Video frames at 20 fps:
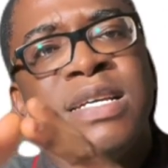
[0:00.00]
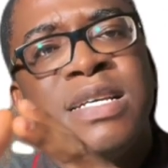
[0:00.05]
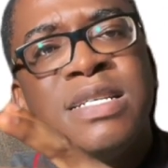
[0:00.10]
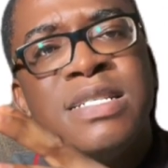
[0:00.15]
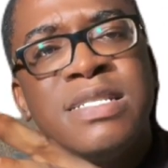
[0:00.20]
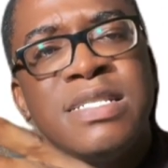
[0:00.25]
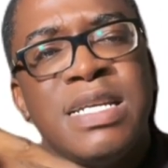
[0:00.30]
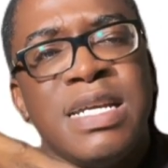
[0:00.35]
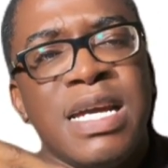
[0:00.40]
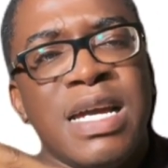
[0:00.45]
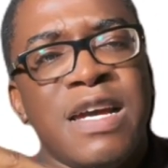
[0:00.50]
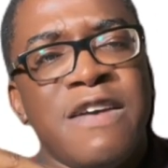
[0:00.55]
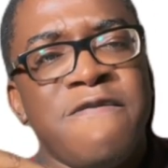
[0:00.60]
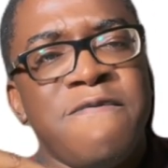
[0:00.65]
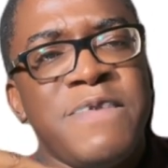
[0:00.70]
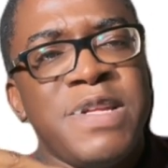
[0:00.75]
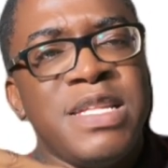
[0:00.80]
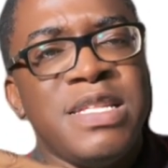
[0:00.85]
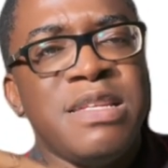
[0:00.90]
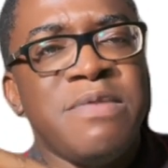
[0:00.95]
there
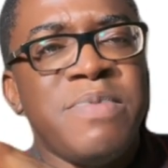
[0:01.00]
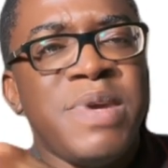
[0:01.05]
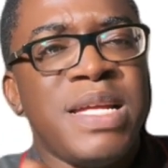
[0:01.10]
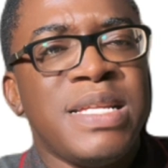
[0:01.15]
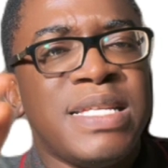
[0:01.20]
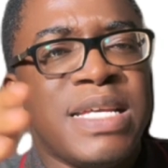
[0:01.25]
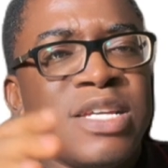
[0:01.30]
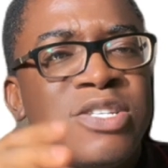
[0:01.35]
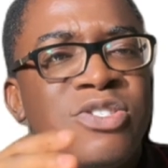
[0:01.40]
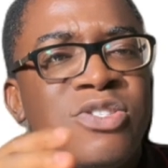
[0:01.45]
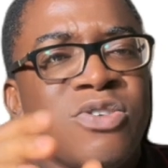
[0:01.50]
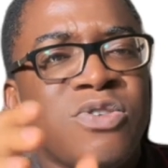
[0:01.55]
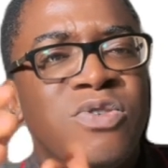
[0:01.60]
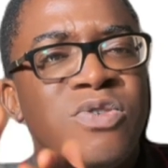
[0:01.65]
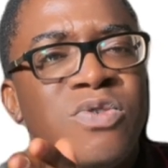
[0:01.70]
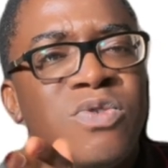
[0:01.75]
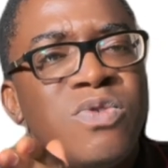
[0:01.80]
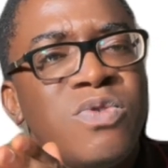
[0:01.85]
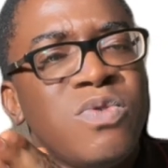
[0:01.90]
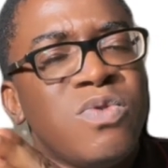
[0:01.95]
have been debates as
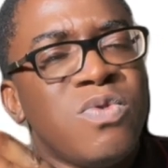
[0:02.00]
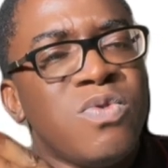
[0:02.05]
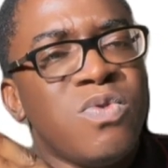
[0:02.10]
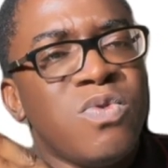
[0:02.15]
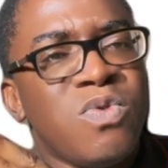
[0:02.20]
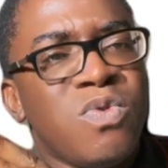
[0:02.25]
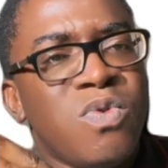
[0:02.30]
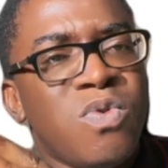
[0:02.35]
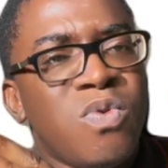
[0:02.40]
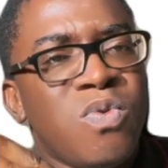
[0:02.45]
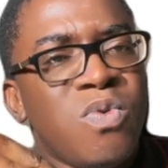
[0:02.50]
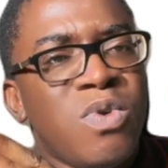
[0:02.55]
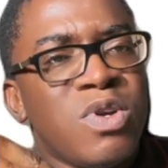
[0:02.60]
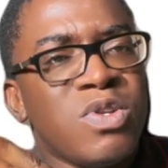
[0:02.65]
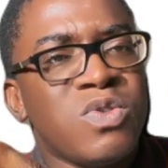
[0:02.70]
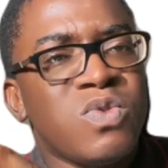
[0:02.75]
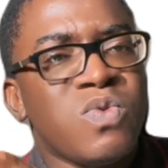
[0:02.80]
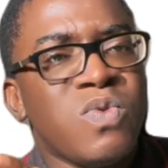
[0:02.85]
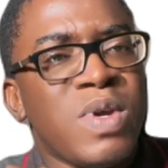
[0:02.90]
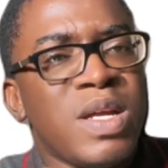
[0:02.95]
to
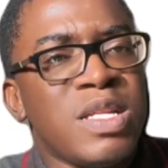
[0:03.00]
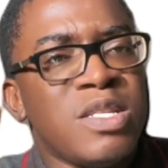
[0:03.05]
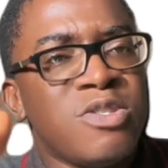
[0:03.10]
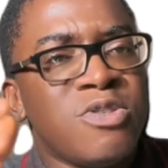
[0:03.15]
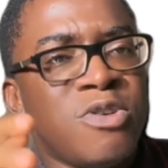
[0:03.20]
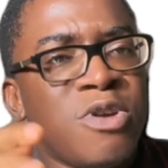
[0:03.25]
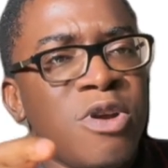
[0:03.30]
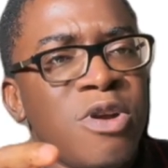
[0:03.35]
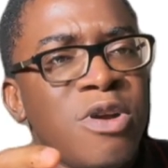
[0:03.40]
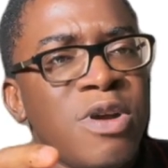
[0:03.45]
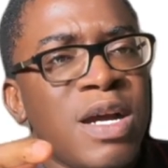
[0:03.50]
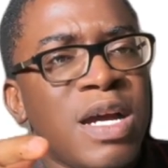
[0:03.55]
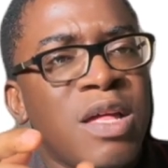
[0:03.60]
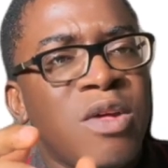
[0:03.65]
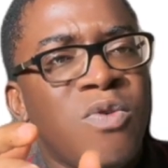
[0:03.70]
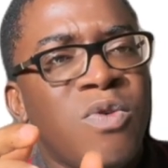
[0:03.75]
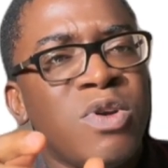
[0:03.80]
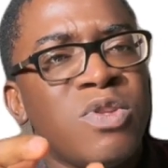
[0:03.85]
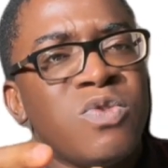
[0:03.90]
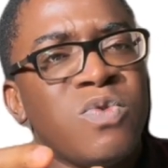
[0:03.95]
what went wrong
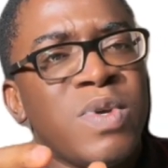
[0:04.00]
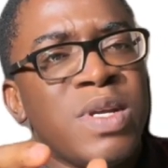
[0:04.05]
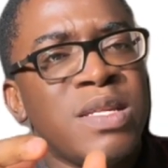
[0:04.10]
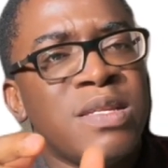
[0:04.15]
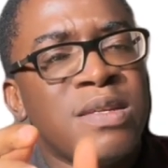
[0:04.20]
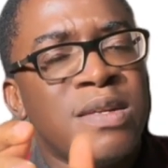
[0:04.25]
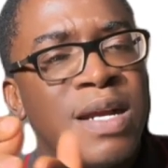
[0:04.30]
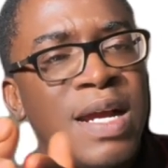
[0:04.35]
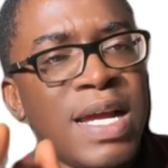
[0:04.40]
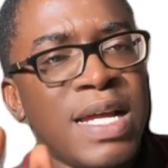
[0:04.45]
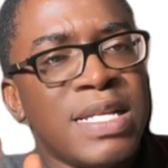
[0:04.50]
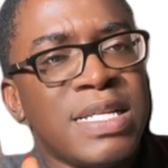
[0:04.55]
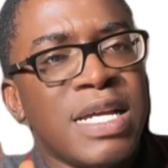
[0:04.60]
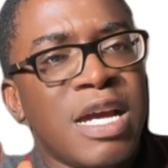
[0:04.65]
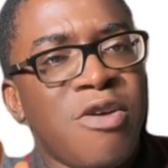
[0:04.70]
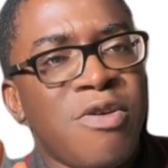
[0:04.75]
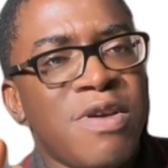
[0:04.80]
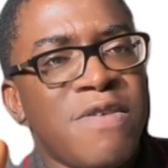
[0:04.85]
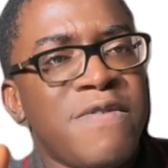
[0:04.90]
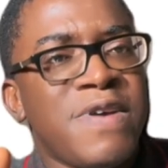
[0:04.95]
and what went right.
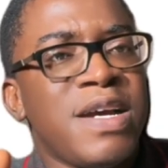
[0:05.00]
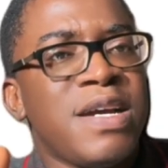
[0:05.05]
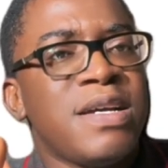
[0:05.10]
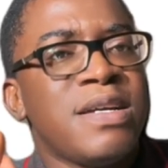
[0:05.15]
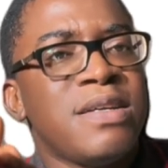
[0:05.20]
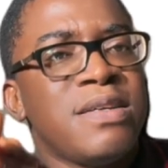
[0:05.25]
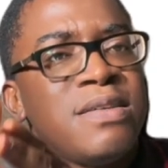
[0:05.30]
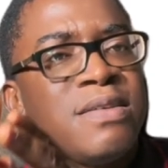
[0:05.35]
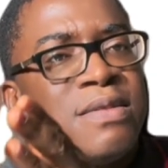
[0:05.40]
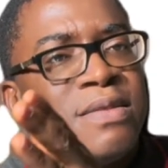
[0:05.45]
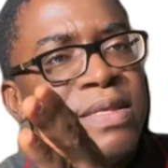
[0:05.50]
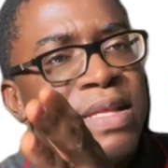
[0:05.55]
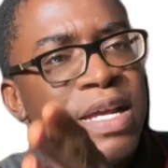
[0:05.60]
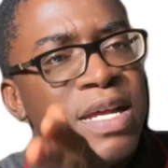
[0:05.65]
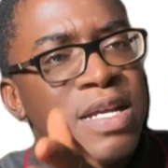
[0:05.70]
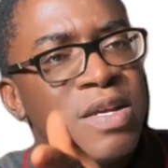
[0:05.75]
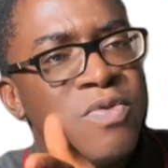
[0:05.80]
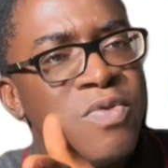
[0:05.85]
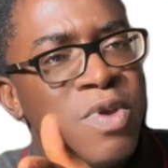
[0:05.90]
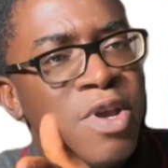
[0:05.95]
However,
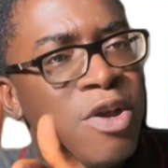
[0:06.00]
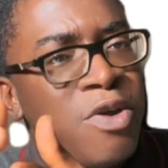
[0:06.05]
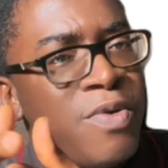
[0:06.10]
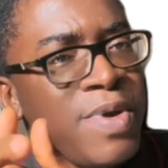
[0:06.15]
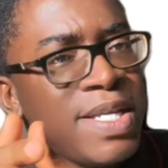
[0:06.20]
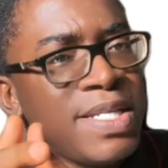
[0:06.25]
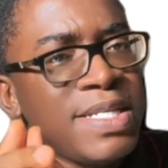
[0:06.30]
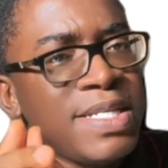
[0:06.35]
like we always